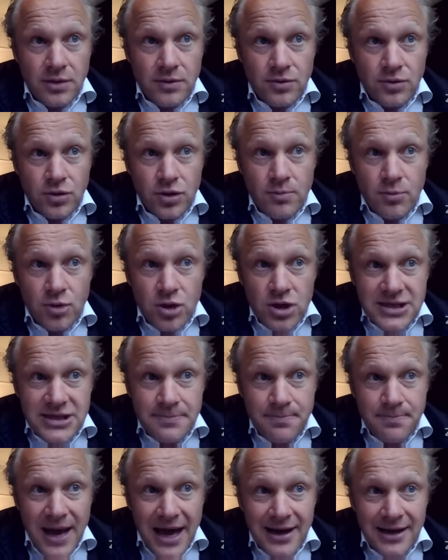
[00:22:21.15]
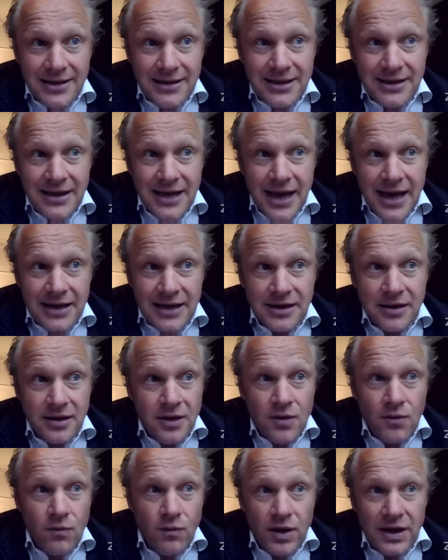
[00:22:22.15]
municipality at a
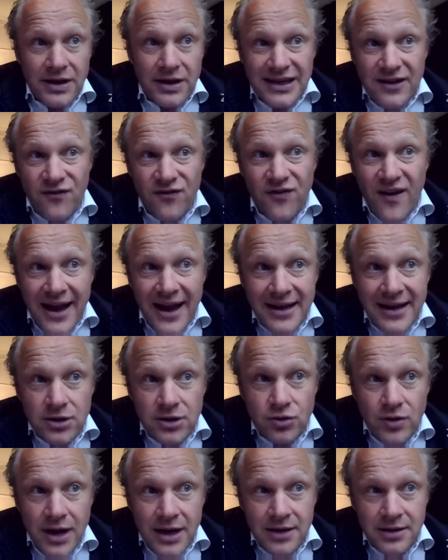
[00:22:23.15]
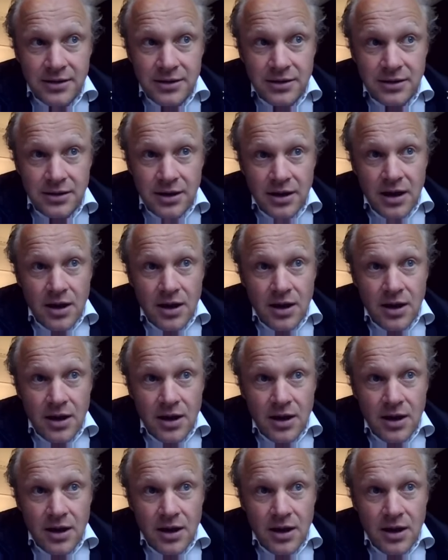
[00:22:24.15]
defined rent.